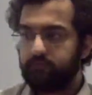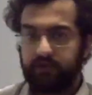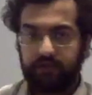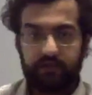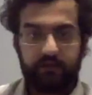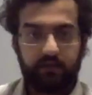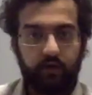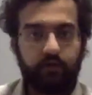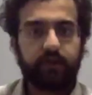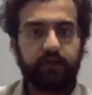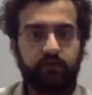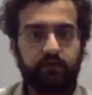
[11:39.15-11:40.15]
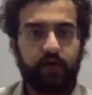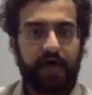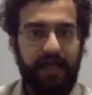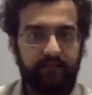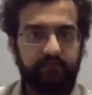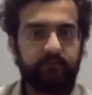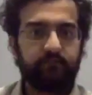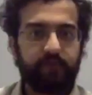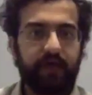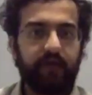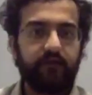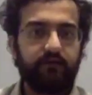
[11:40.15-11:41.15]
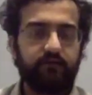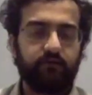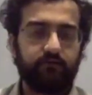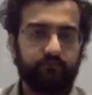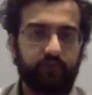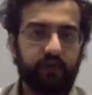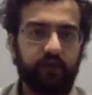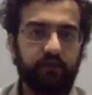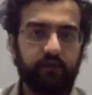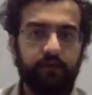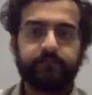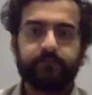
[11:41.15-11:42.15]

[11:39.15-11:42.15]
but lowering your alpha band in your brain